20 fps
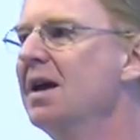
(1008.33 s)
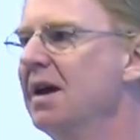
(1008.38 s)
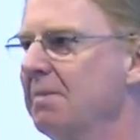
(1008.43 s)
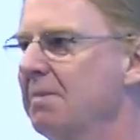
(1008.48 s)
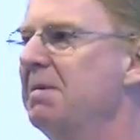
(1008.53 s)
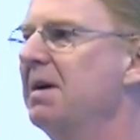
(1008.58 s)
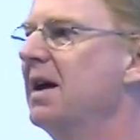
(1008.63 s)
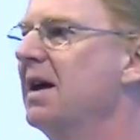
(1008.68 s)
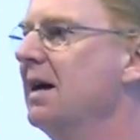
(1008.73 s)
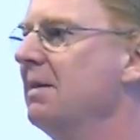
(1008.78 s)

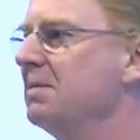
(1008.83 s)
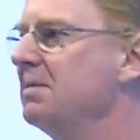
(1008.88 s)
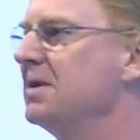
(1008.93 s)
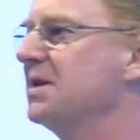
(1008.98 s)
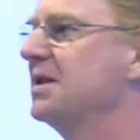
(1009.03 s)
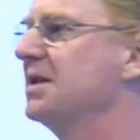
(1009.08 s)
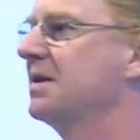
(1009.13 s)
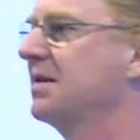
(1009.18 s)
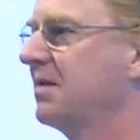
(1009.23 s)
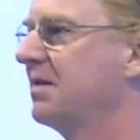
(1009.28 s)
it
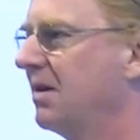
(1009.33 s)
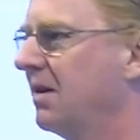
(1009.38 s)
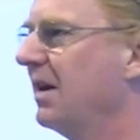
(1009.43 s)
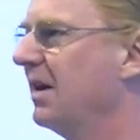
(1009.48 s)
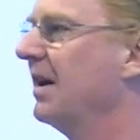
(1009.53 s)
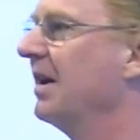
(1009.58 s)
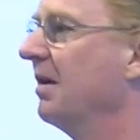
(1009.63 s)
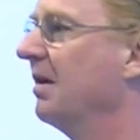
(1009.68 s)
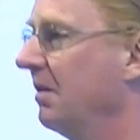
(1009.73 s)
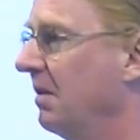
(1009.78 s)
becomes
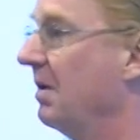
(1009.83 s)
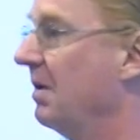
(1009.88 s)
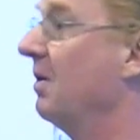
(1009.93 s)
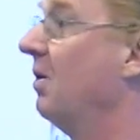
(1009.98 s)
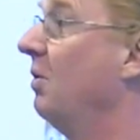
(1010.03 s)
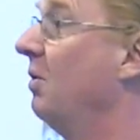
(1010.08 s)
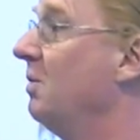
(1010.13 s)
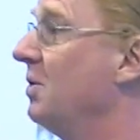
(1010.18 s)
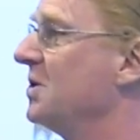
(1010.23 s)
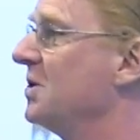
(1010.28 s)

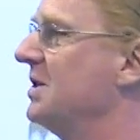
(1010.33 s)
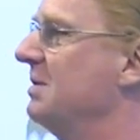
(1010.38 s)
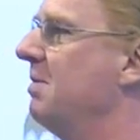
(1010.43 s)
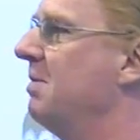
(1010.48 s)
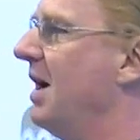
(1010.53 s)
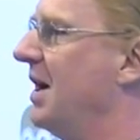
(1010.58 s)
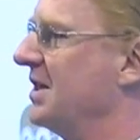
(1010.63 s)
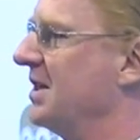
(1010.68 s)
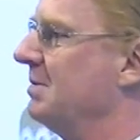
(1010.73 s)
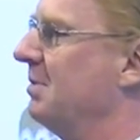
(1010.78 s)
almost
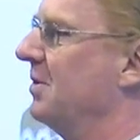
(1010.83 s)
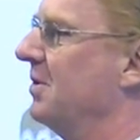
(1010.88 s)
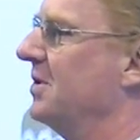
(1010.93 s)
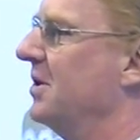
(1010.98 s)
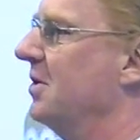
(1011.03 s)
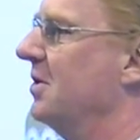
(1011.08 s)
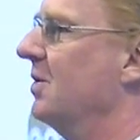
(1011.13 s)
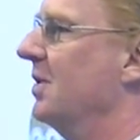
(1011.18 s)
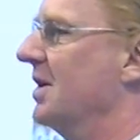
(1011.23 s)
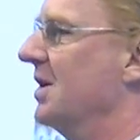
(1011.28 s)
impossible
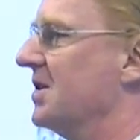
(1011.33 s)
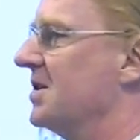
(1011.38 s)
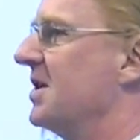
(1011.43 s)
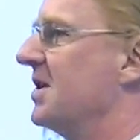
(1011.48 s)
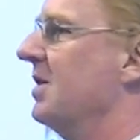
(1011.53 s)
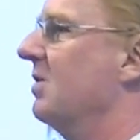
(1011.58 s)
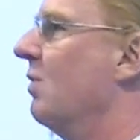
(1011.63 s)
to do this in a